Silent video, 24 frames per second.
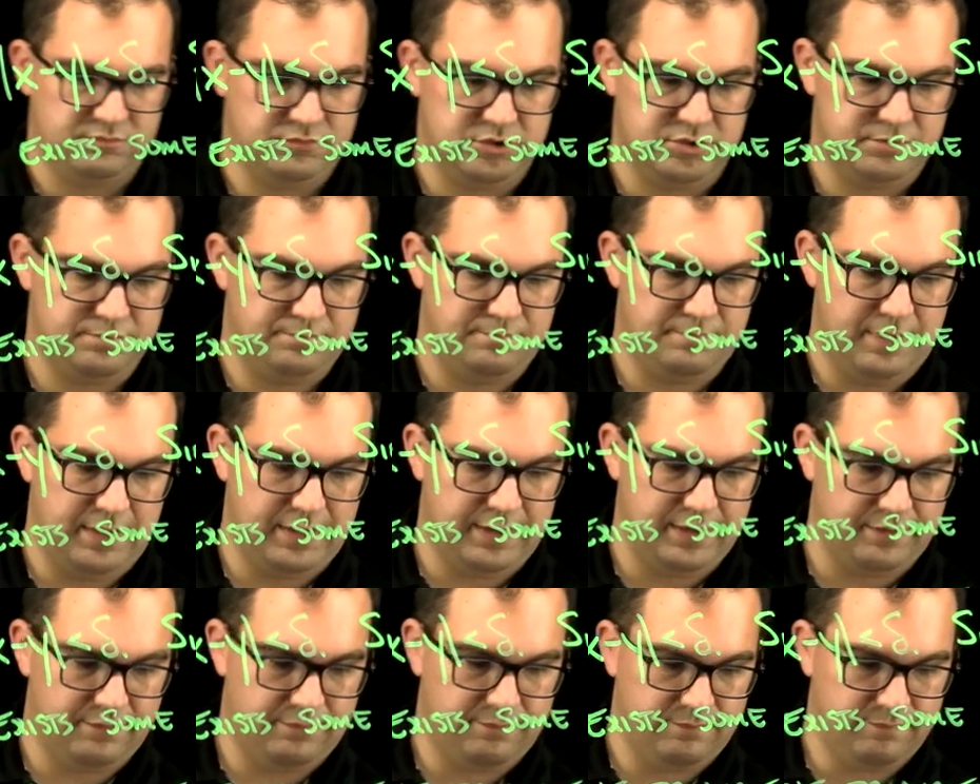Just
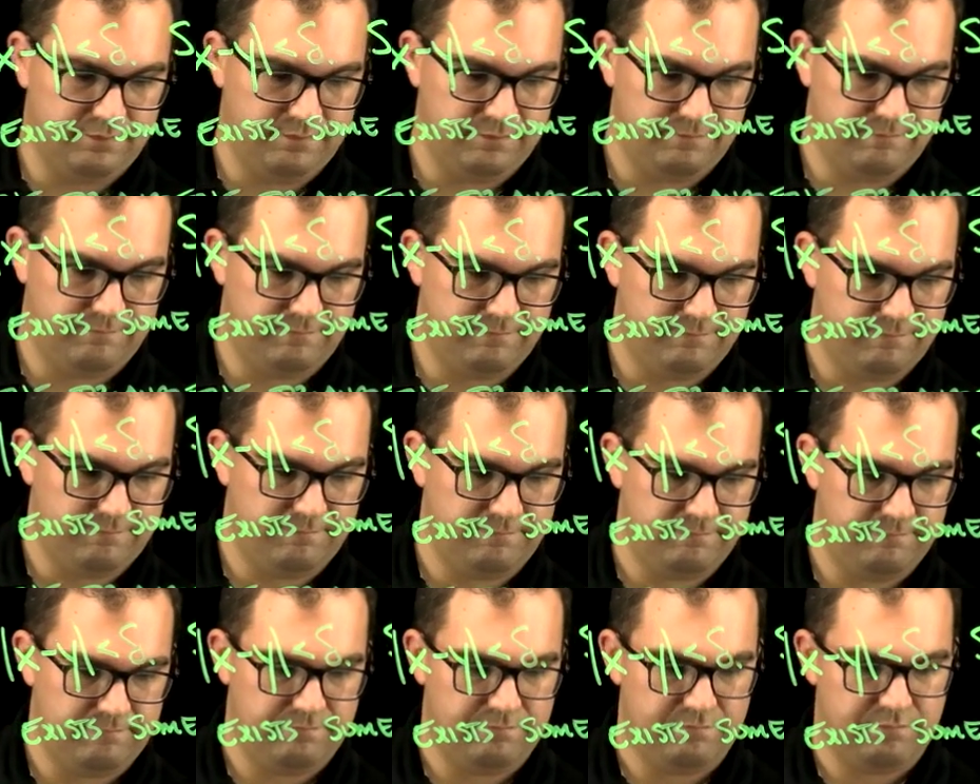make it,
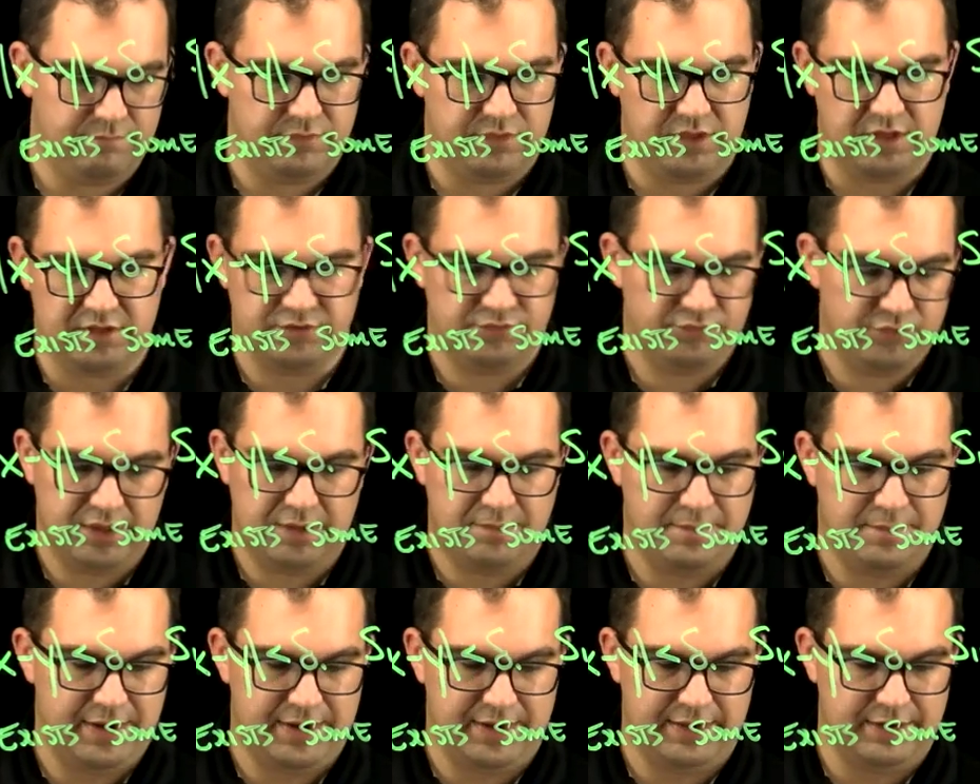doesn't
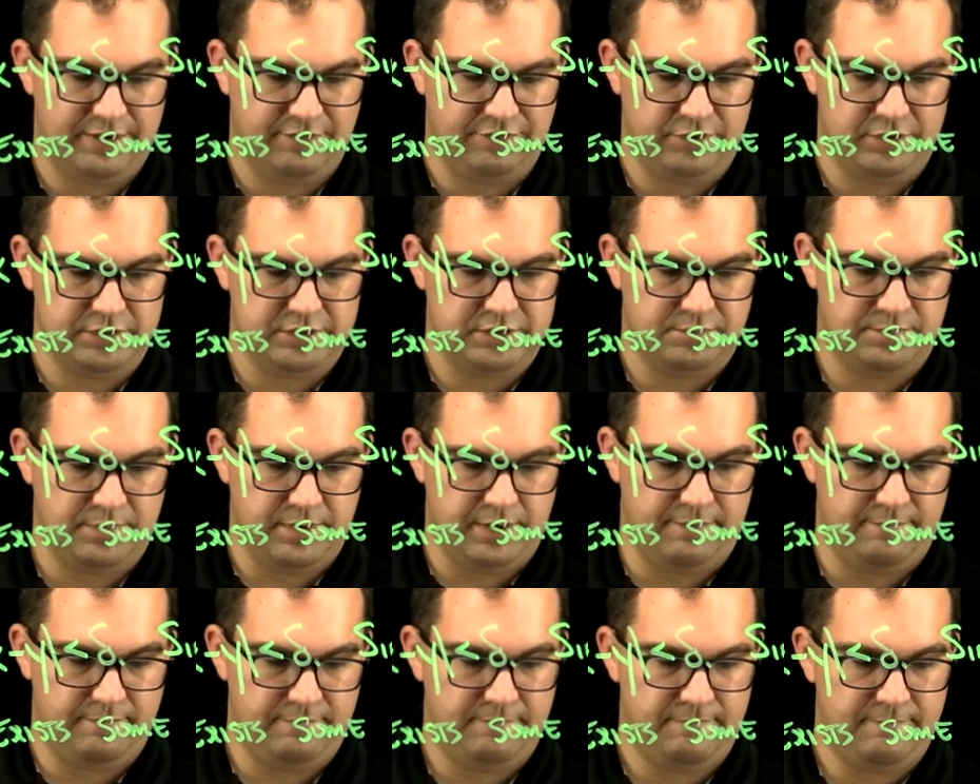really make a difference,
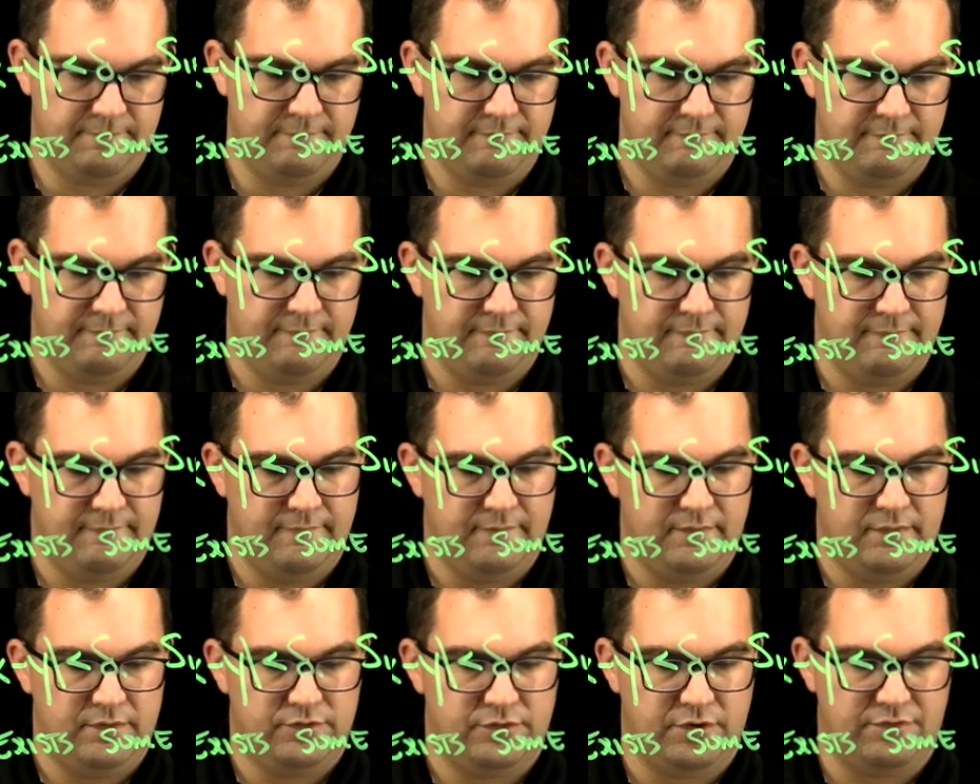but
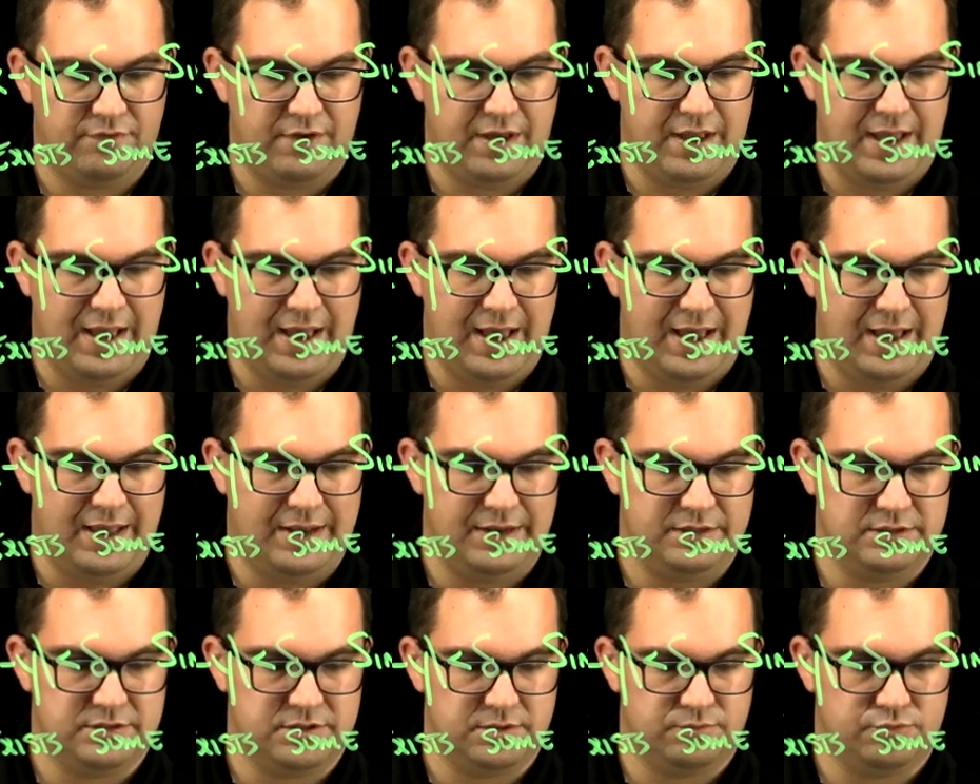so if I
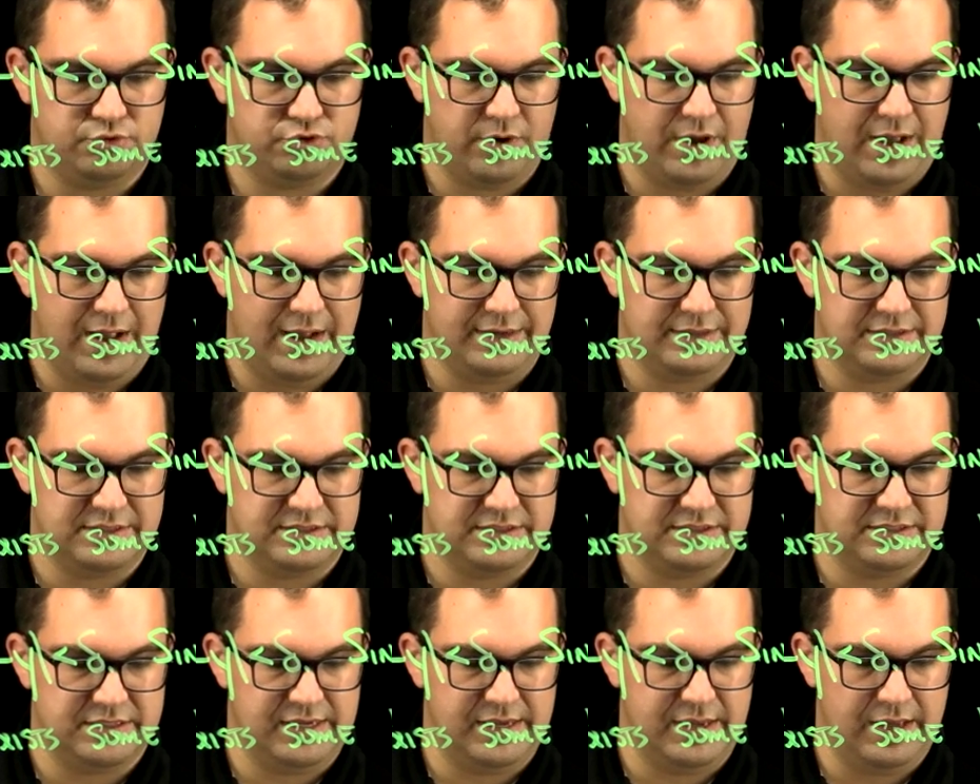add and subtract
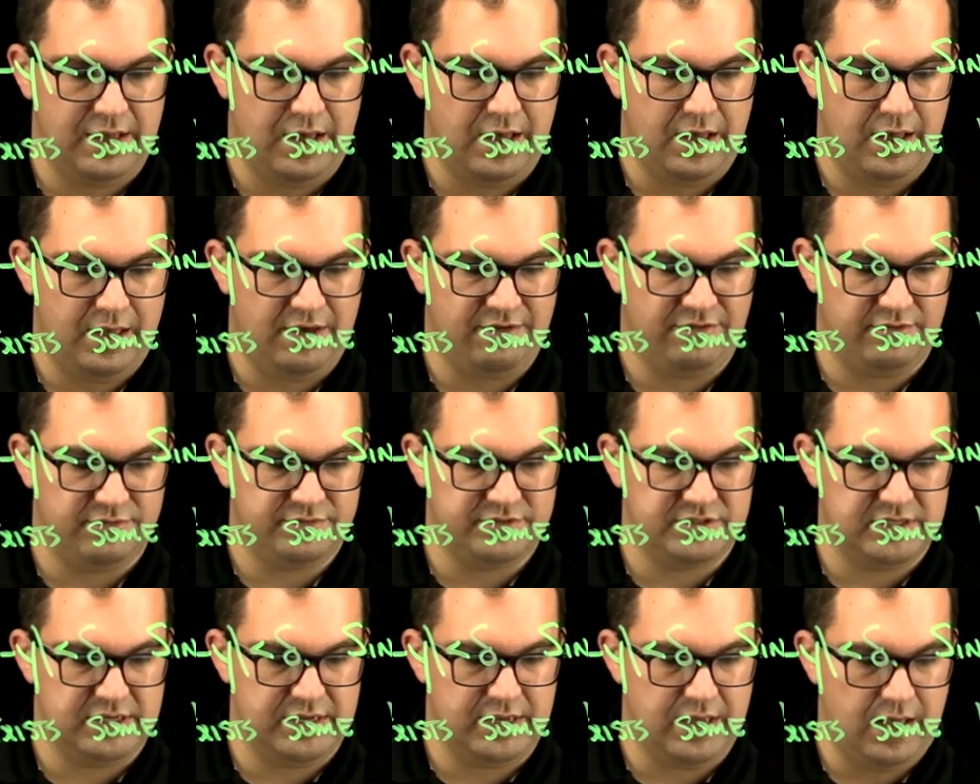ci, f
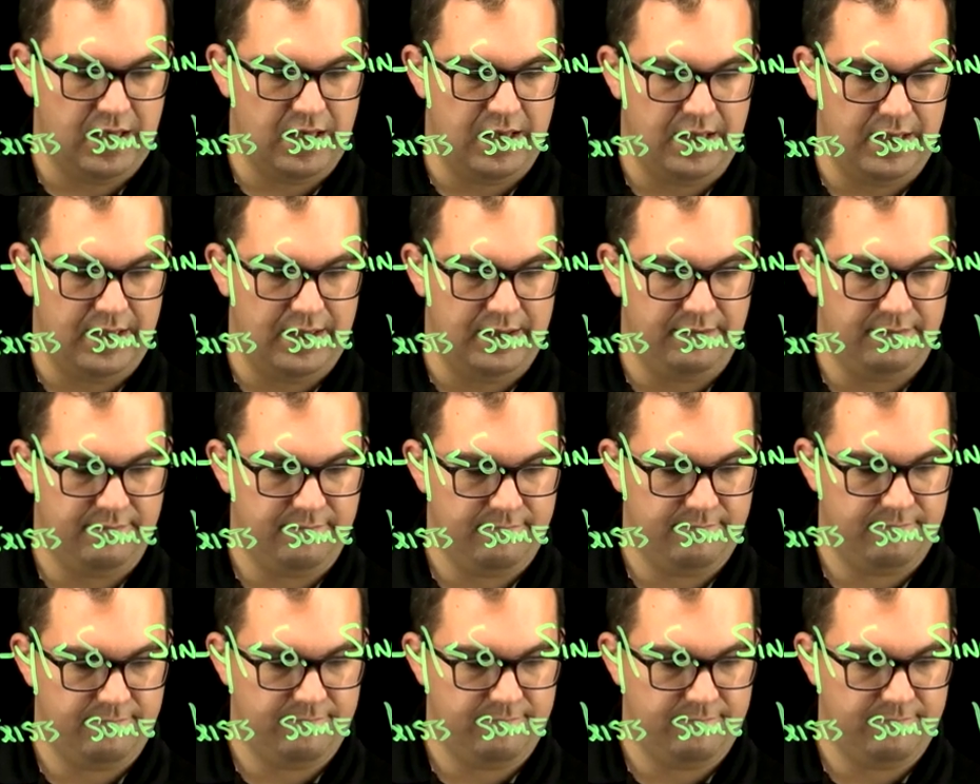of ci,